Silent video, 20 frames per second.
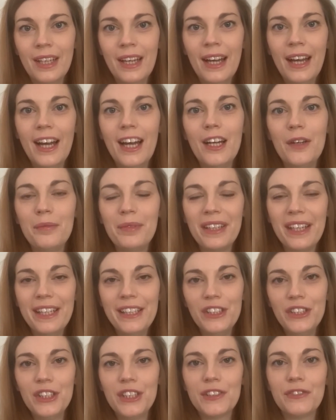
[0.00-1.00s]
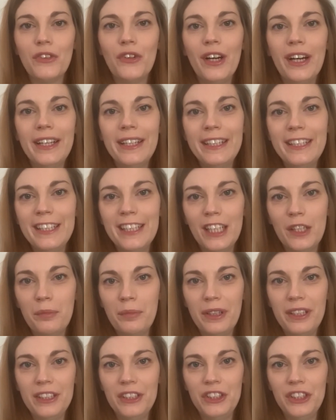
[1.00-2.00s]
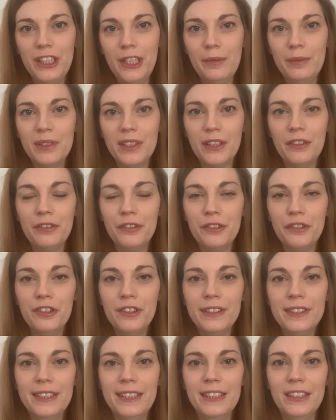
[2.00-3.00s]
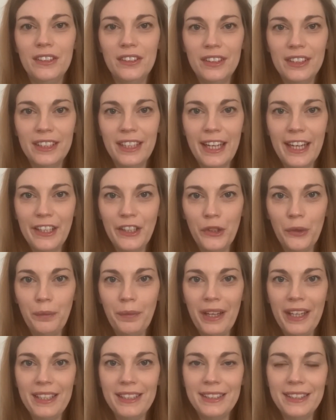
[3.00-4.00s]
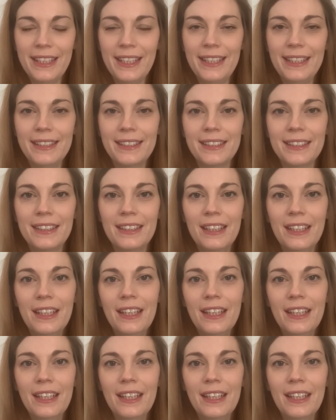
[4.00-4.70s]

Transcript: Applications for our legal apprenticeships are recruited on an annual basis.